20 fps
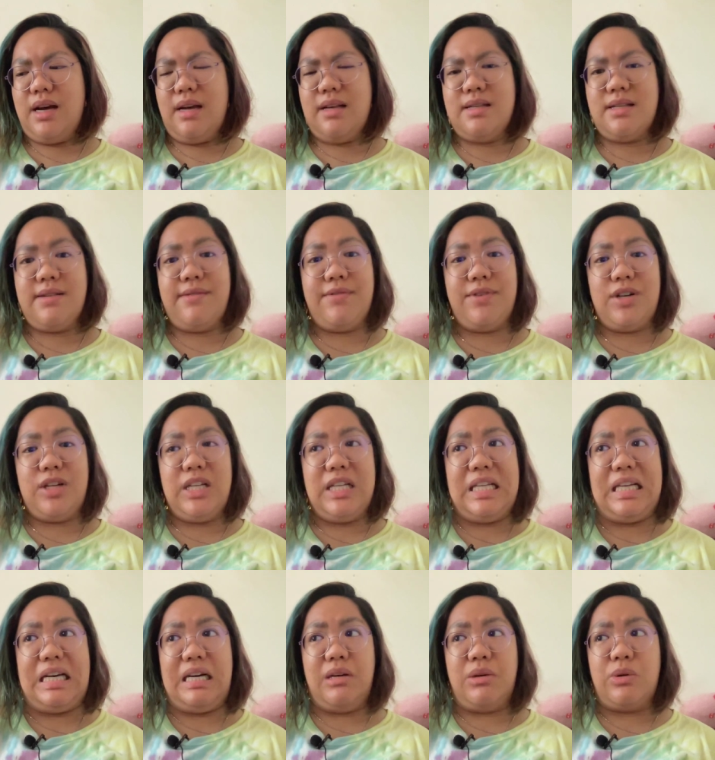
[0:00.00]

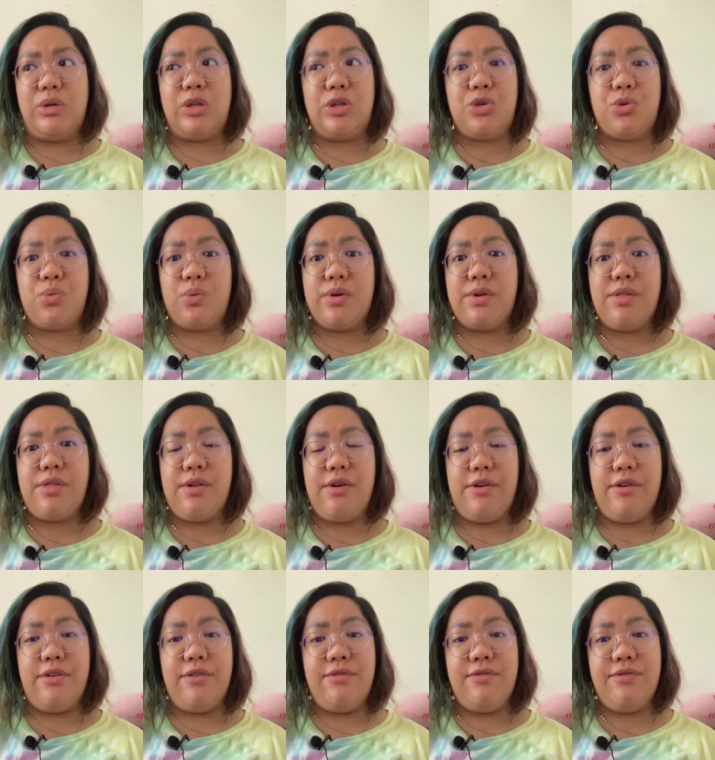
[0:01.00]
several hours worth
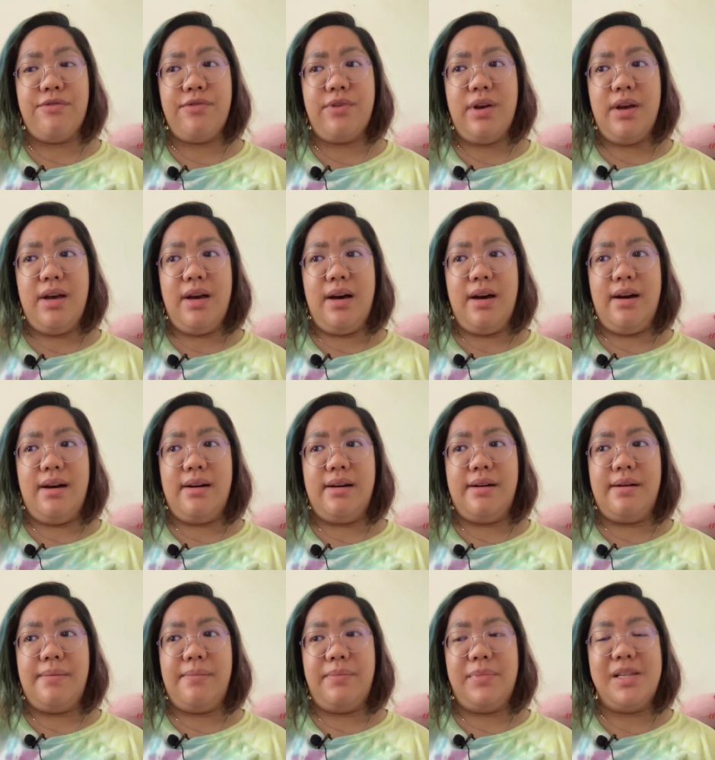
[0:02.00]
of
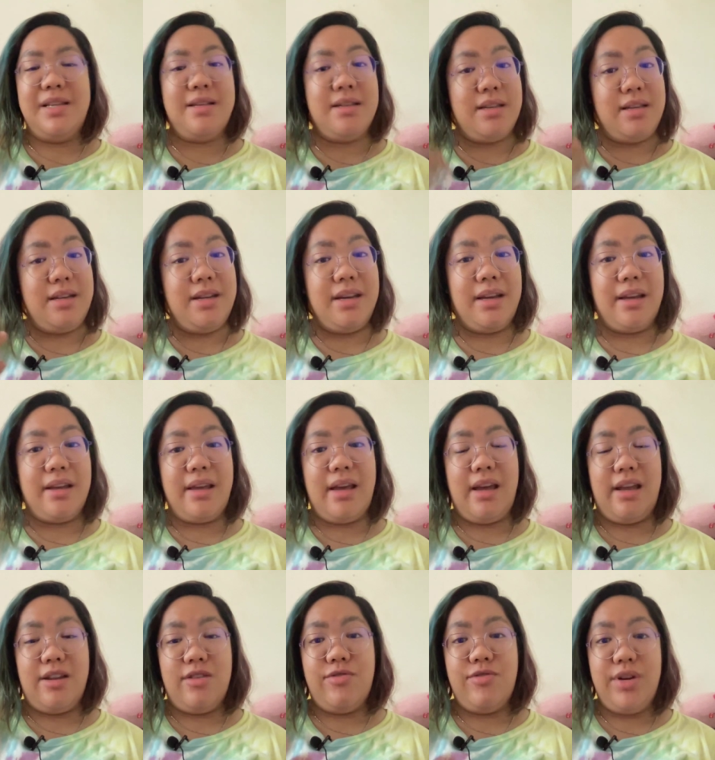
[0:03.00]
listening
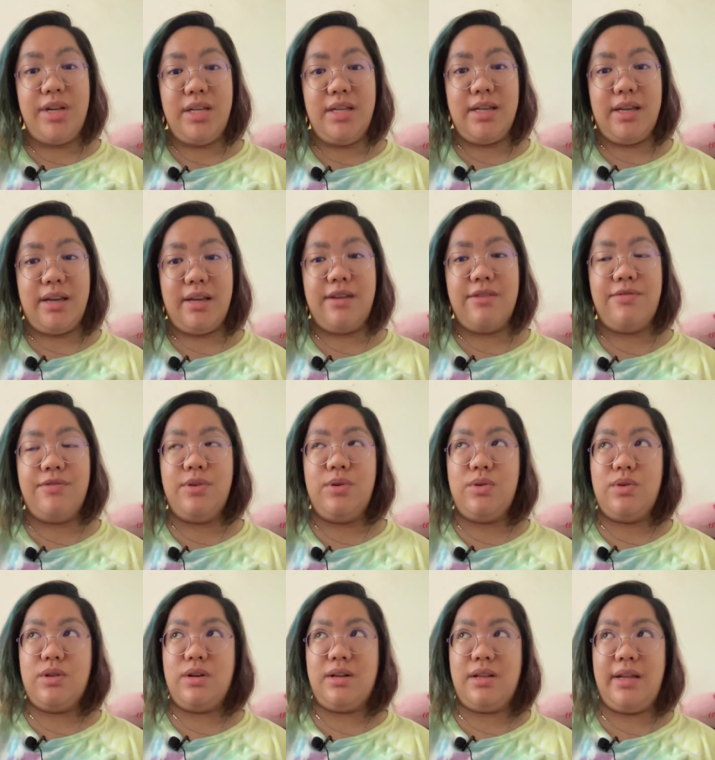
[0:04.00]
and reading if you
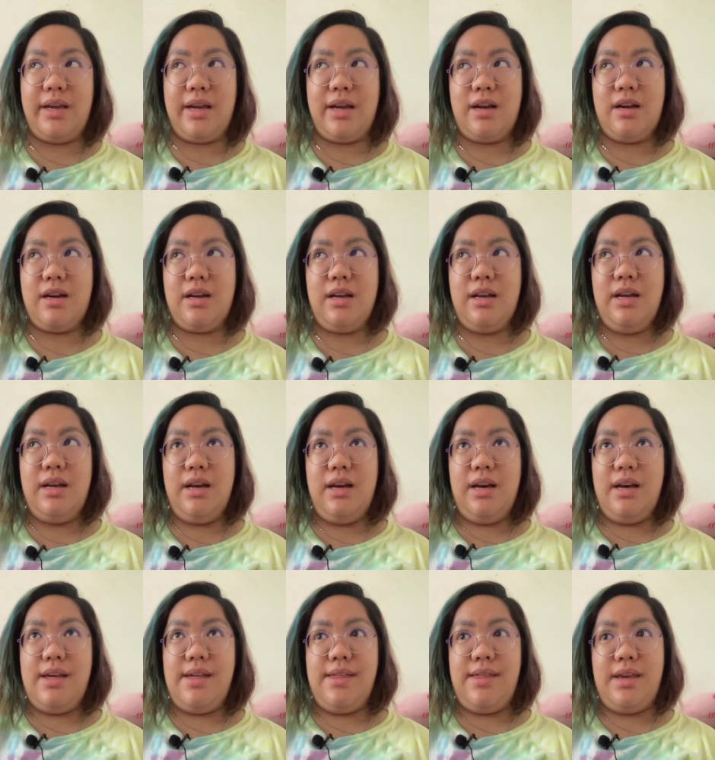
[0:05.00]
click
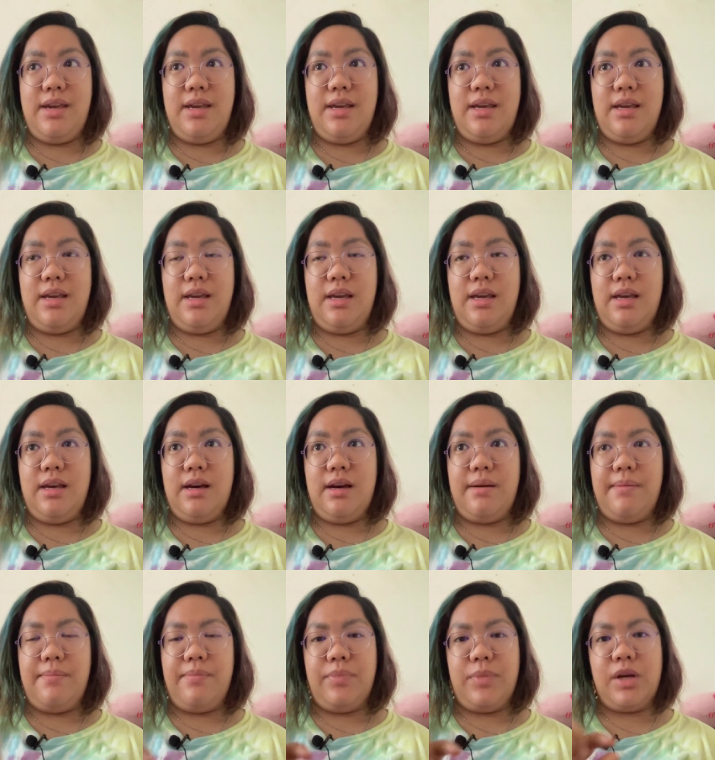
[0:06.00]
the
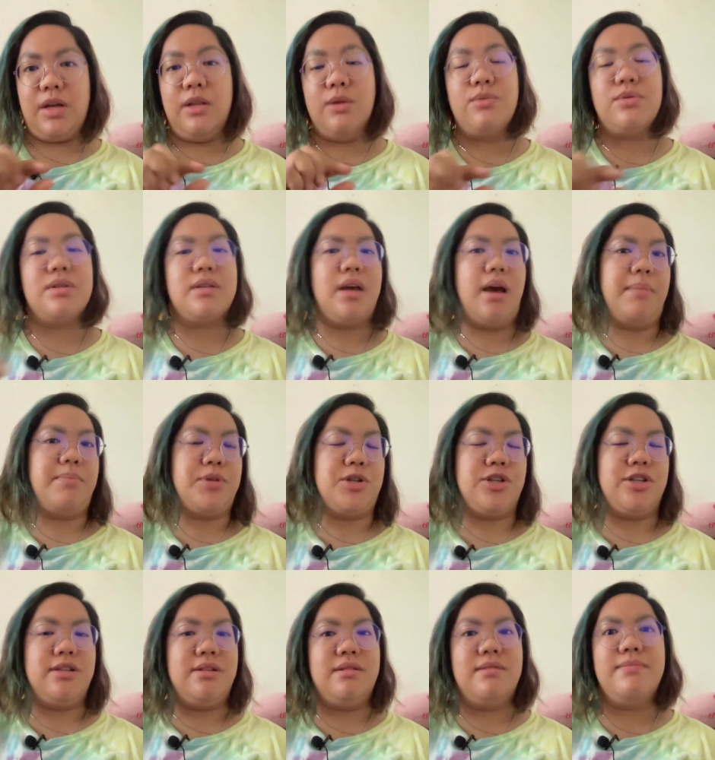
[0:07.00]
closed
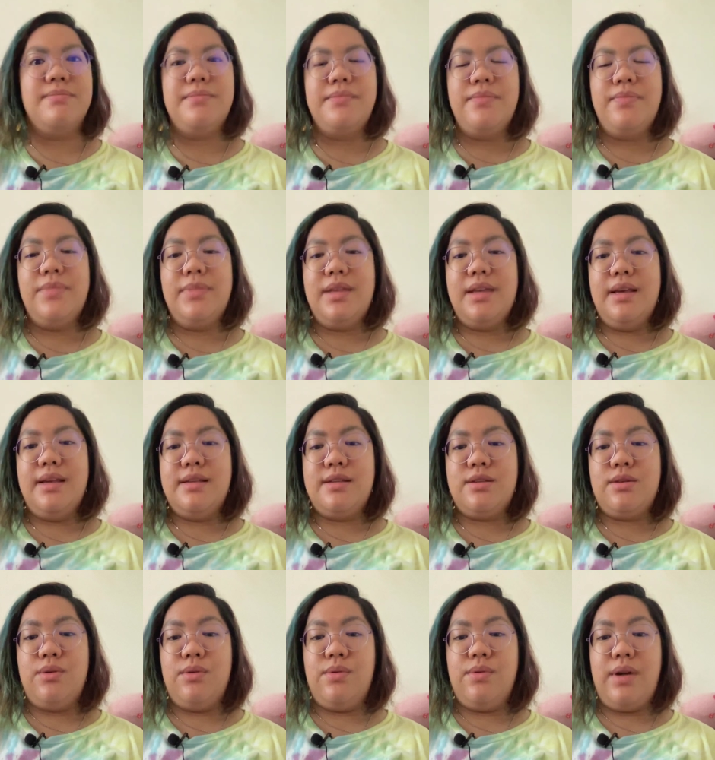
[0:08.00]
caption.
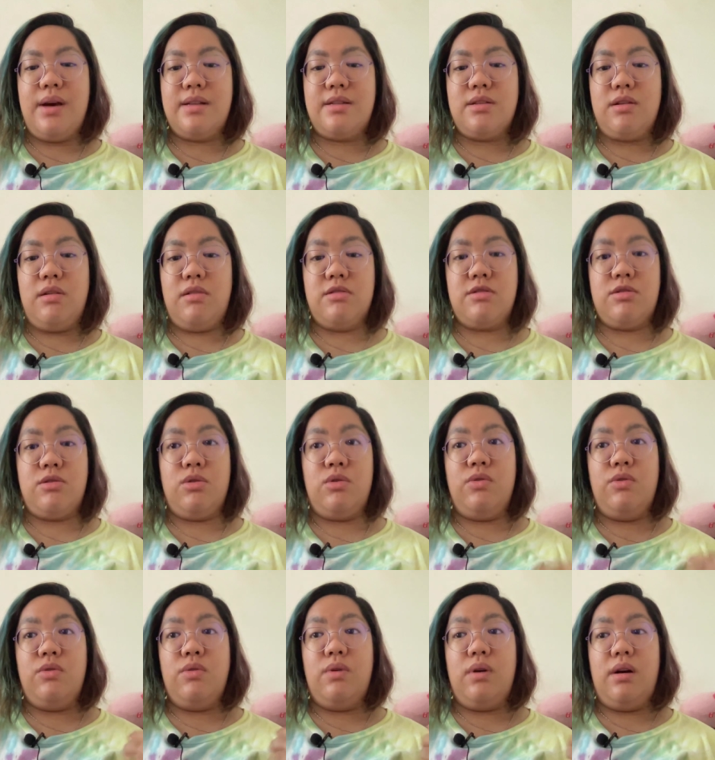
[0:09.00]
So that's
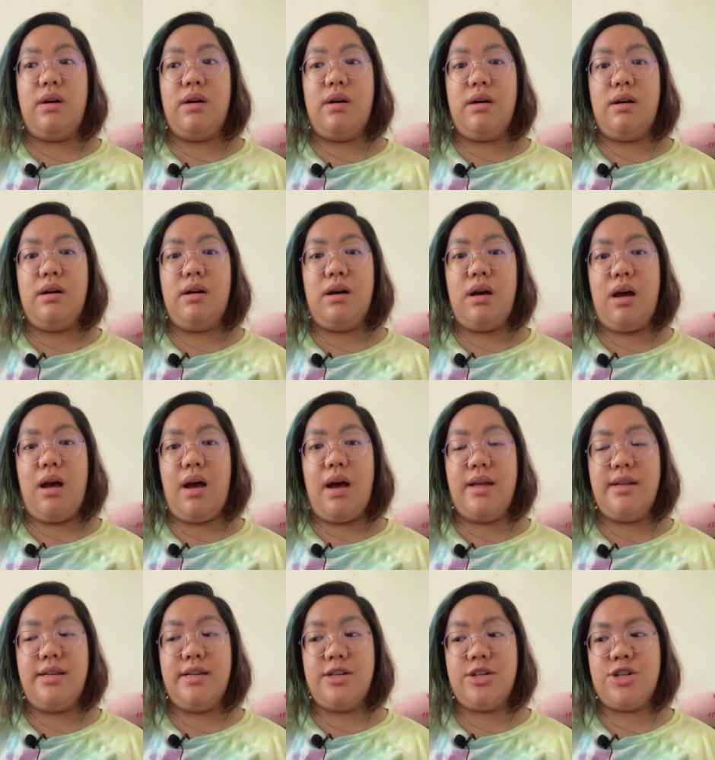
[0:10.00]
also
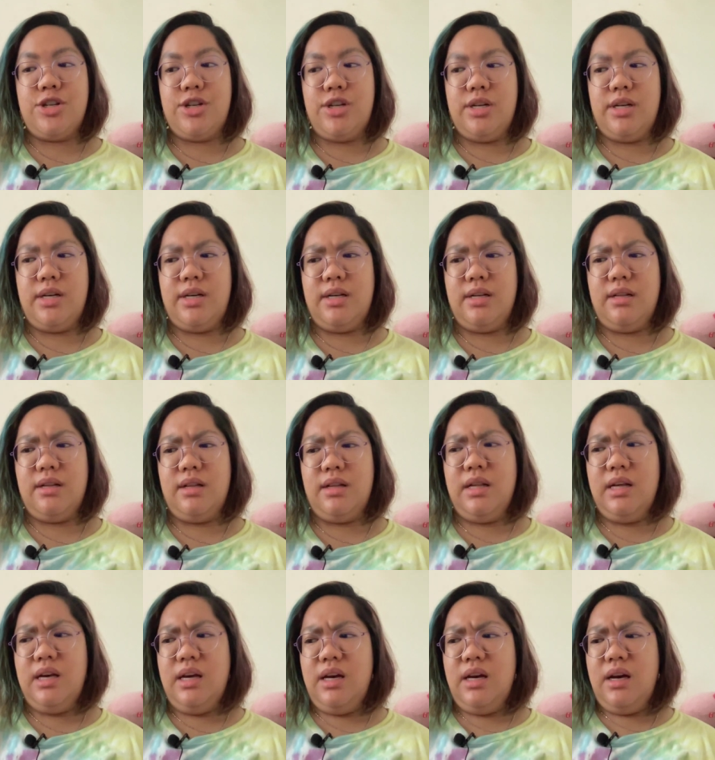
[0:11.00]
additional
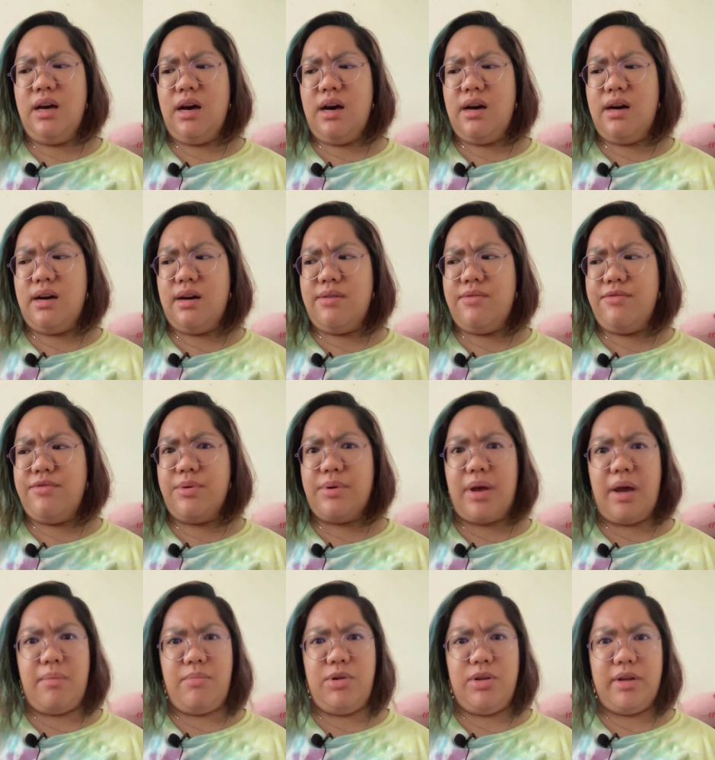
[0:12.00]

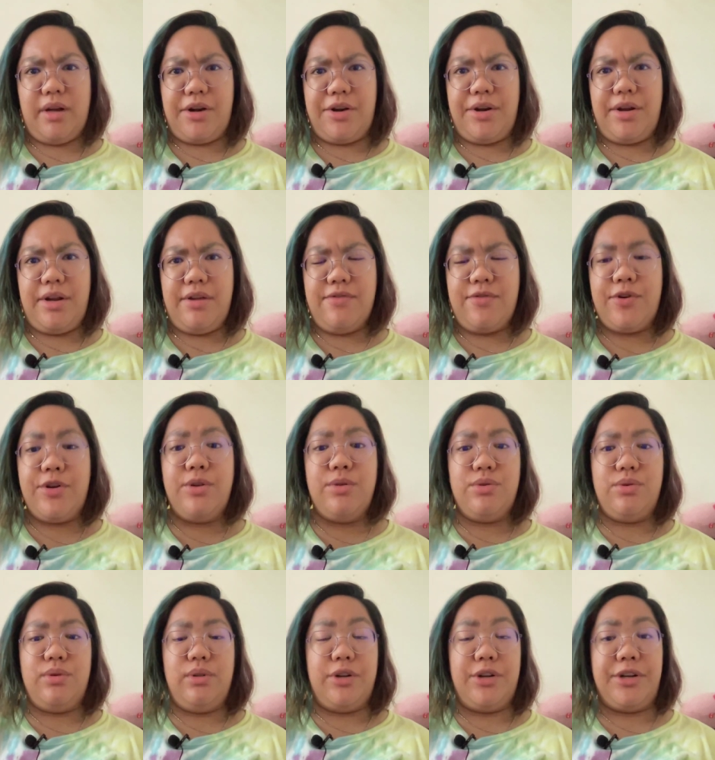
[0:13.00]
vocabulary for you
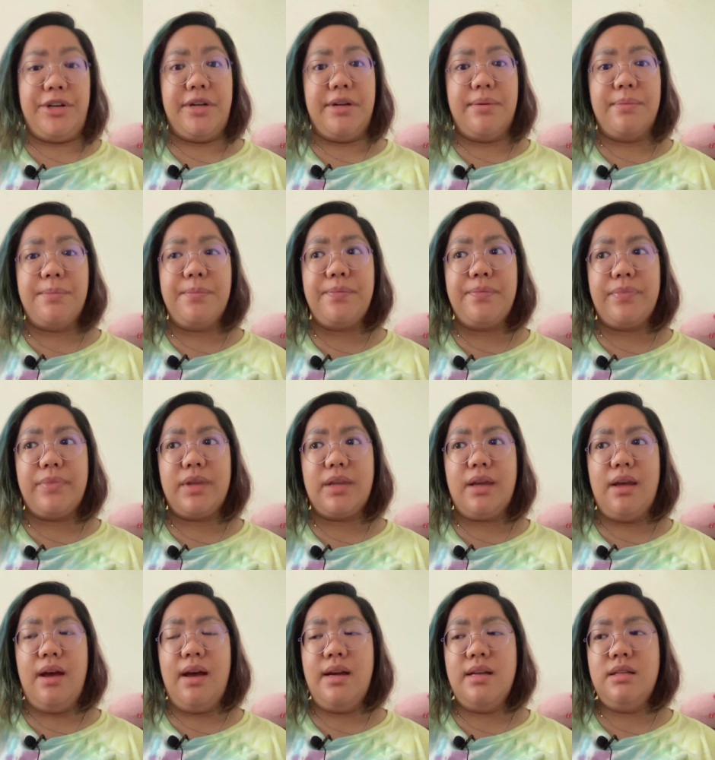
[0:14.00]
to learn.
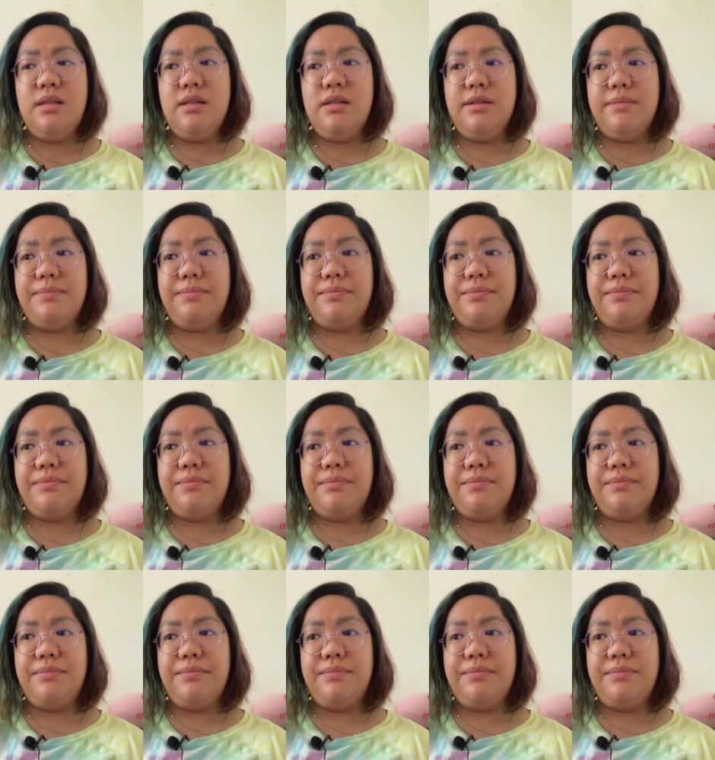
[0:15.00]
And